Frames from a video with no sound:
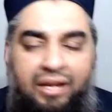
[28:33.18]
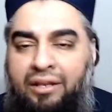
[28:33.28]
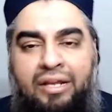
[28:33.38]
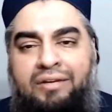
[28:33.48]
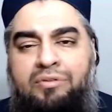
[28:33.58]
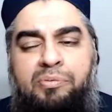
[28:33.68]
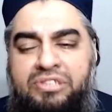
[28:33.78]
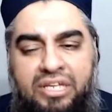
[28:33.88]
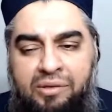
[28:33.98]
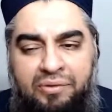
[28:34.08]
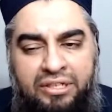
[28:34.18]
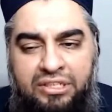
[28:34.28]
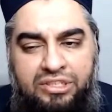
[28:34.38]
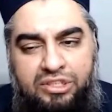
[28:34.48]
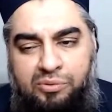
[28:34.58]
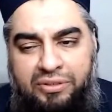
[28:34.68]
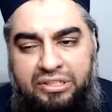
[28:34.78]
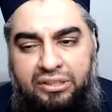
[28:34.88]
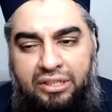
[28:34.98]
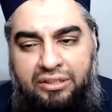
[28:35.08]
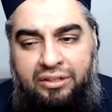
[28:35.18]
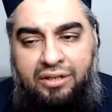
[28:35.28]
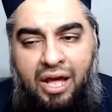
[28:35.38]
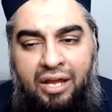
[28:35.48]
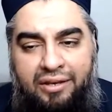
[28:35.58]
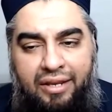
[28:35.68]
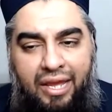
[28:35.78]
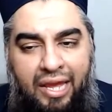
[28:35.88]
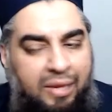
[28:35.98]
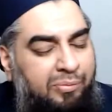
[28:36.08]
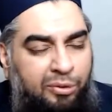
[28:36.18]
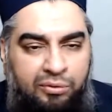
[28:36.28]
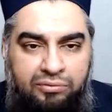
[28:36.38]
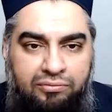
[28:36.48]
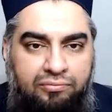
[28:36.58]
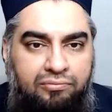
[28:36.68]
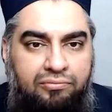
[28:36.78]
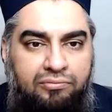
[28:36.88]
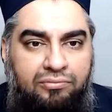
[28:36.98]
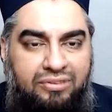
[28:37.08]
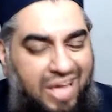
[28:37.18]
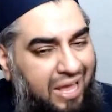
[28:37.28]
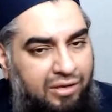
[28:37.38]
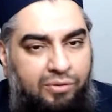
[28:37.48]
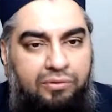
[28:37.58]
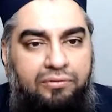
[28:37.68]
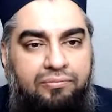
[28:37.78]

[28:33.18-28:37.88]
Allah never puts anyone in a situation that they're not able to handle.